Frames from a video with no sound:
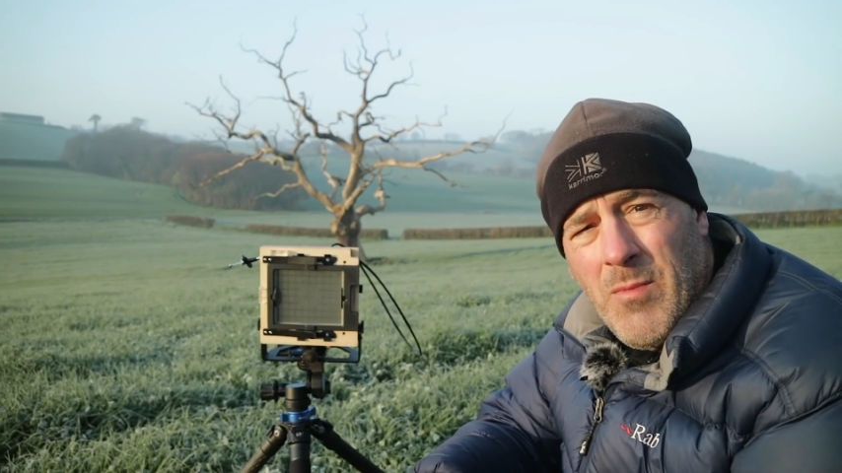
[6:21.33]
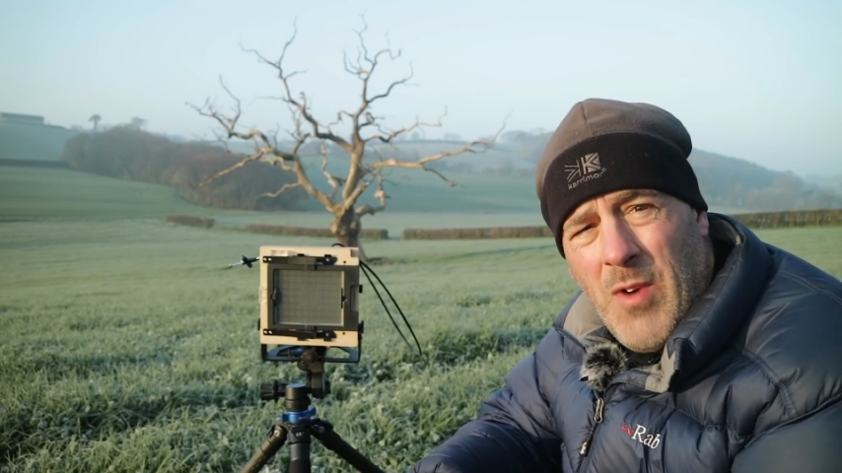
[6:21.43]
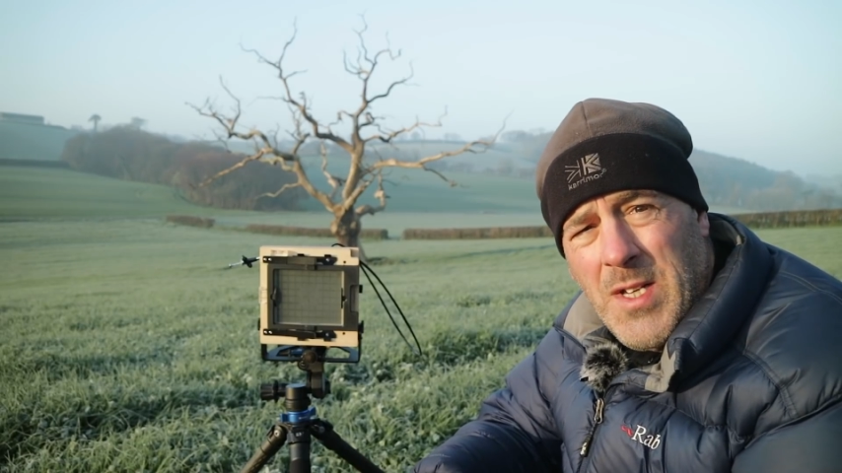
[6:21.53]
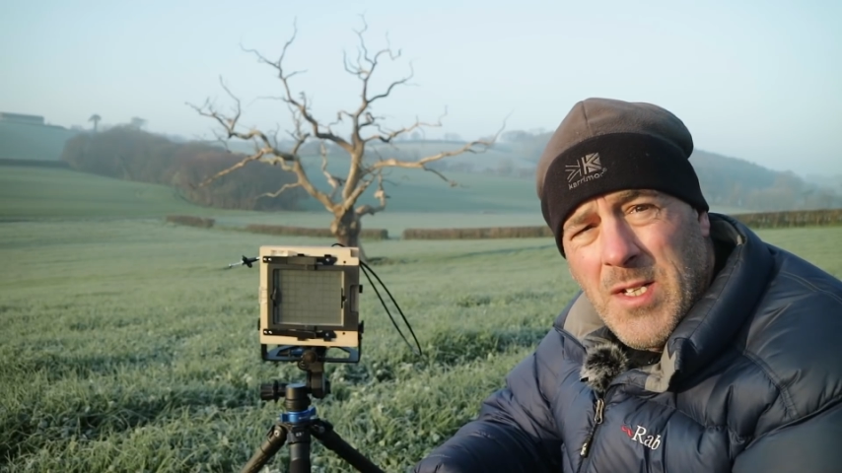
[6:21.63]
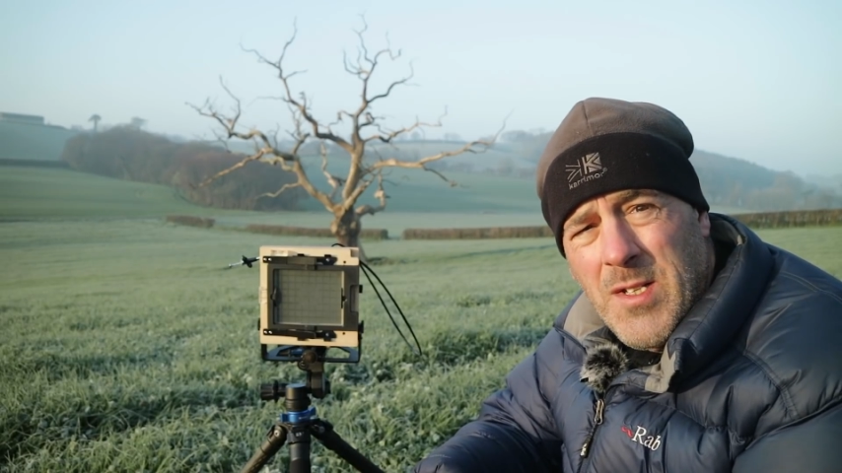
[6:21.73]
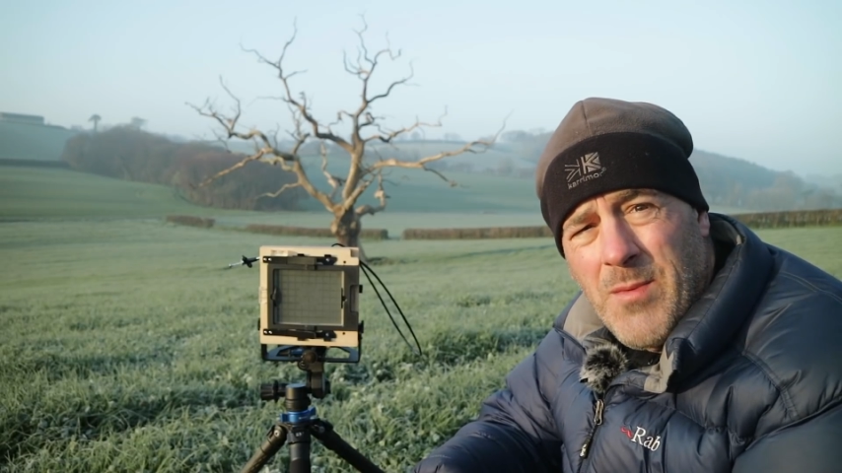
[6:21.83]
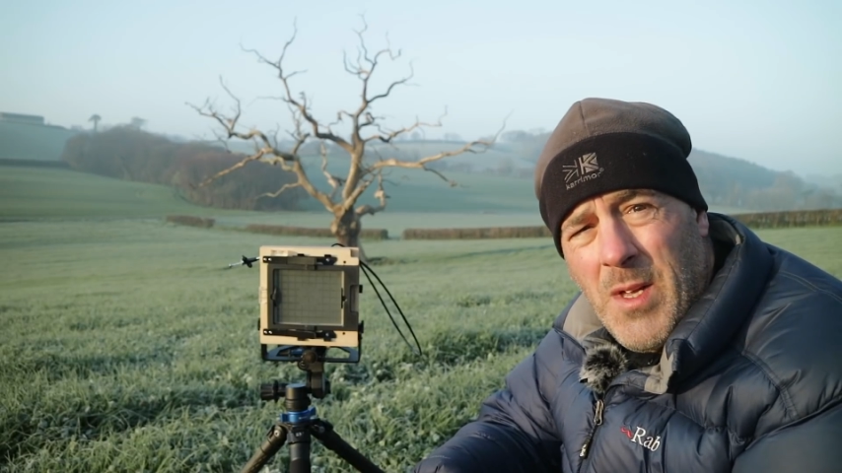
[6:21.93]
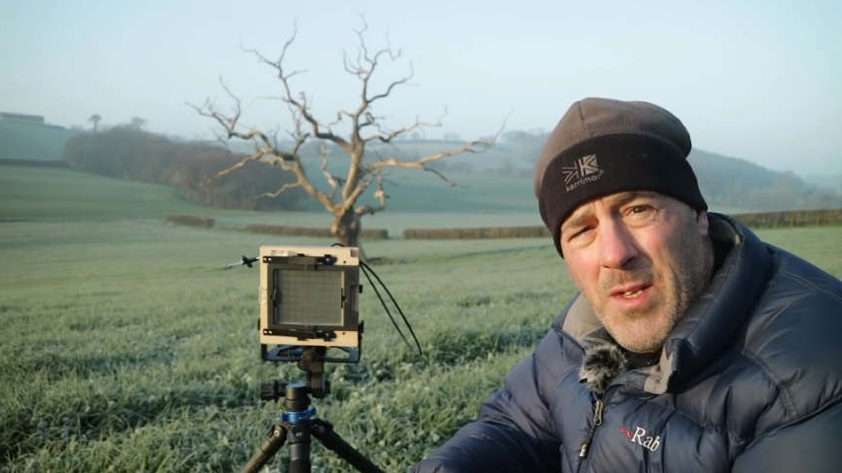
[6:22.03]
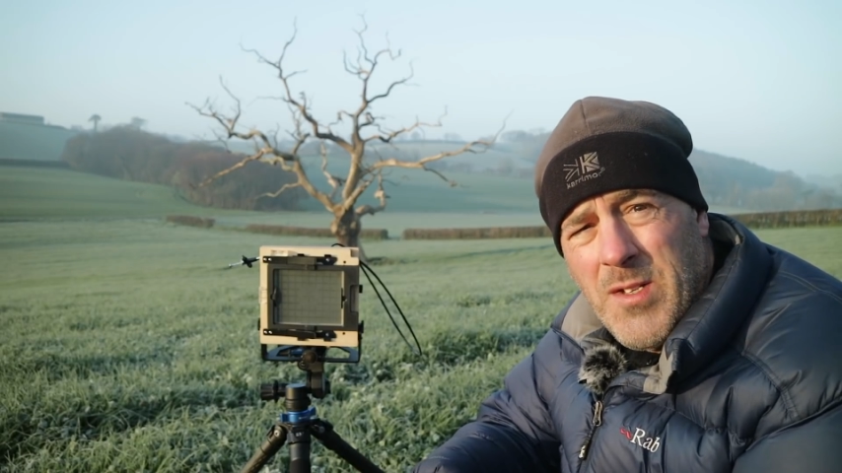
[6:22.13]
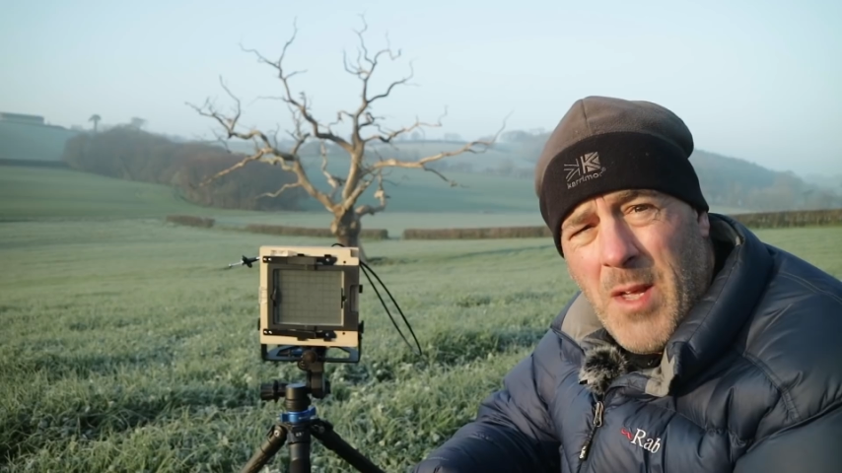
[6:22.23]
rate
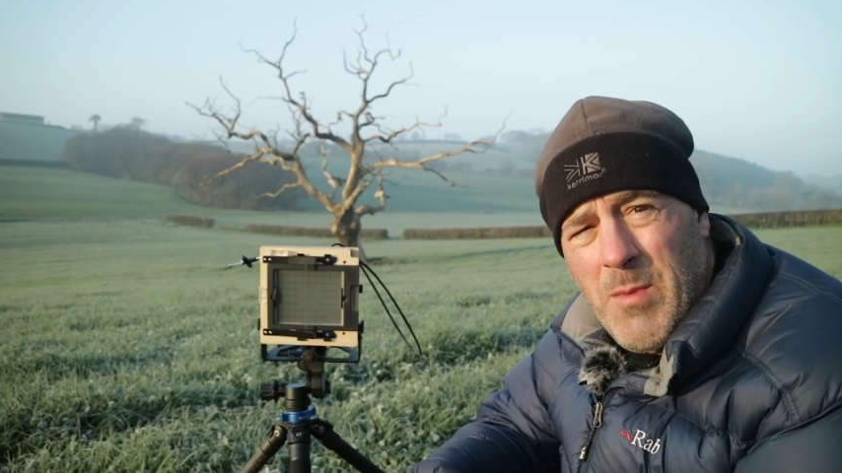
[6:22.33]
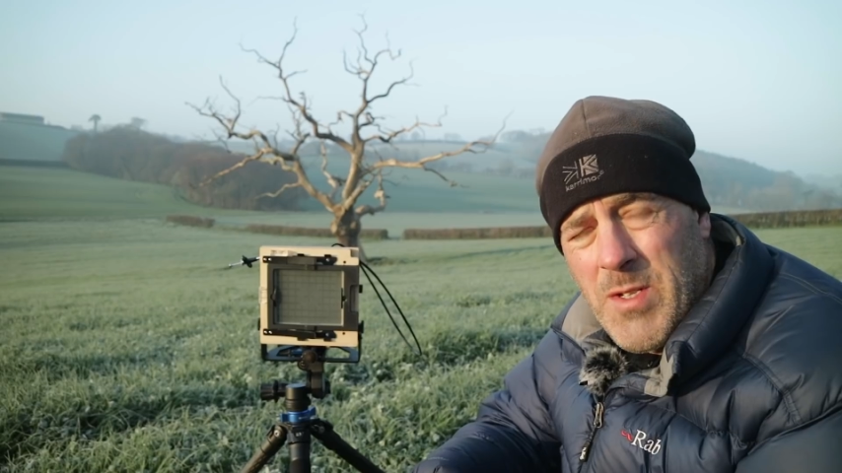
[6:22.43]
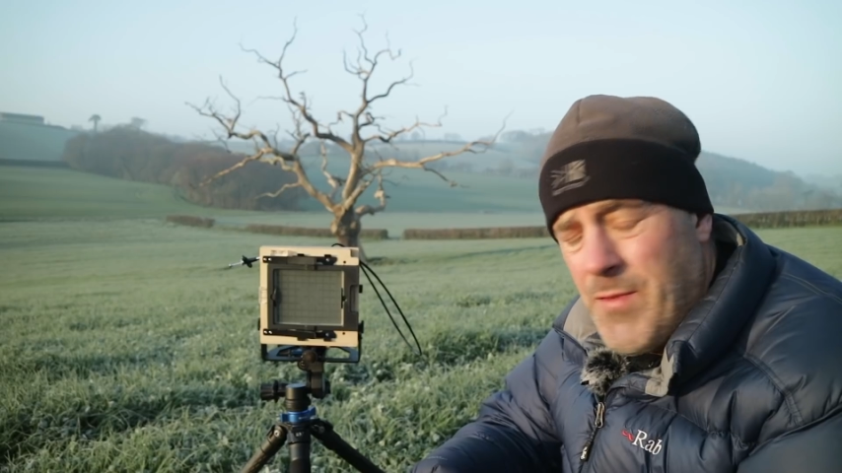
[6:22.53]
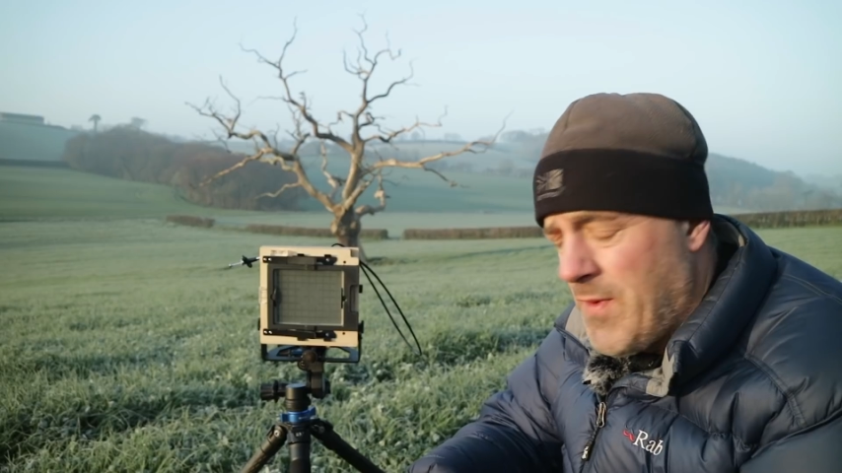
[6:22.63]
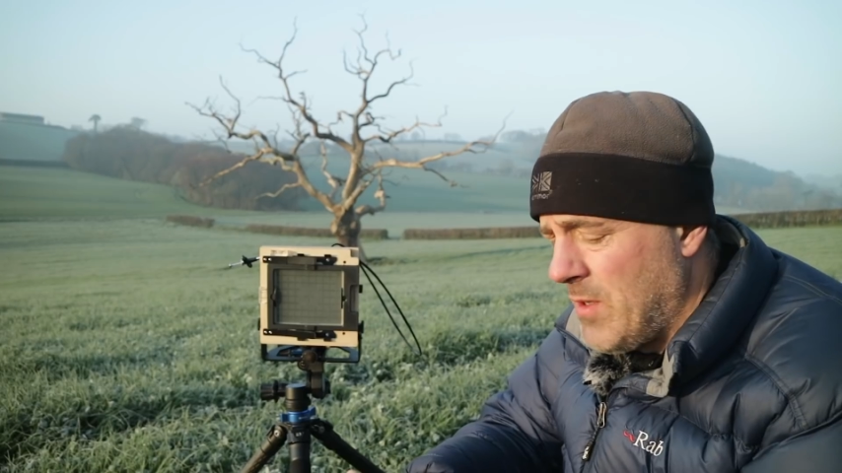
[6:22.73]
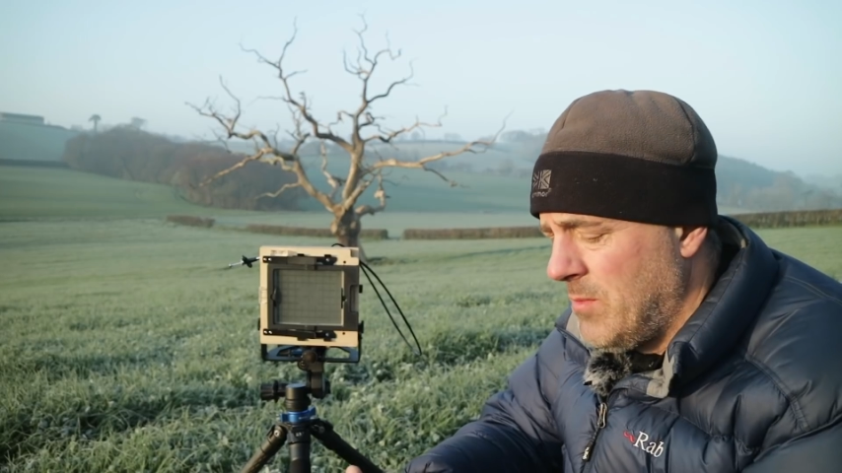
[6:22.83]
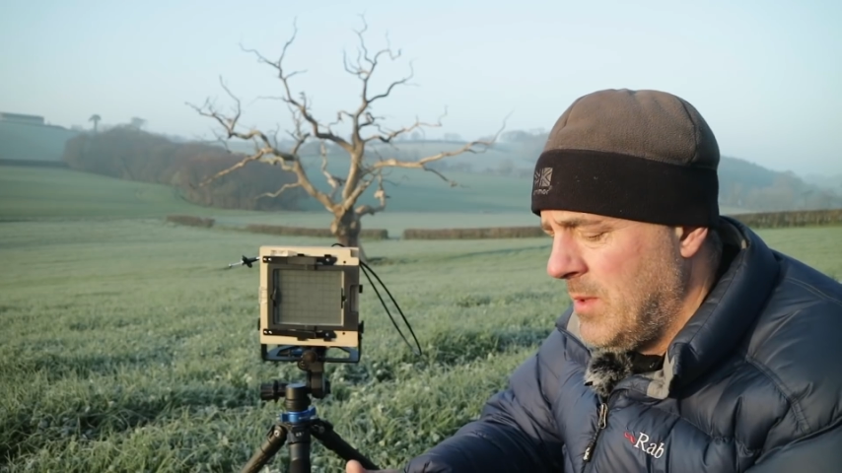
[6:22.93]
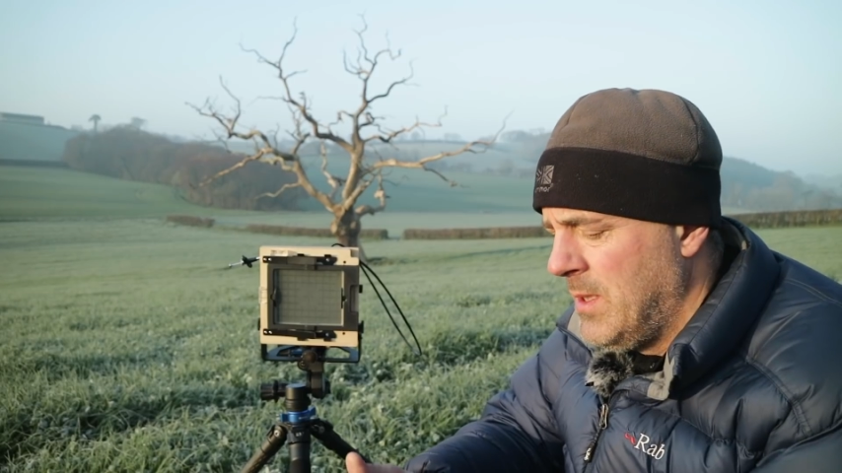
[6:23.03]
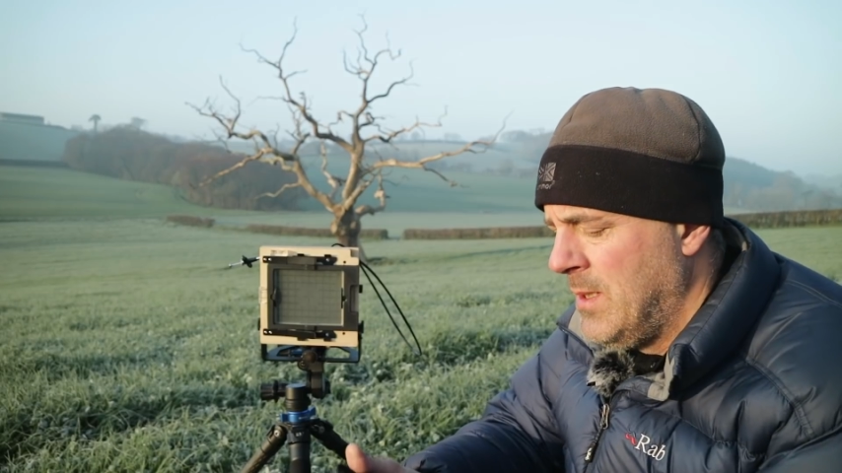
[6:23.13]
as the same as the film.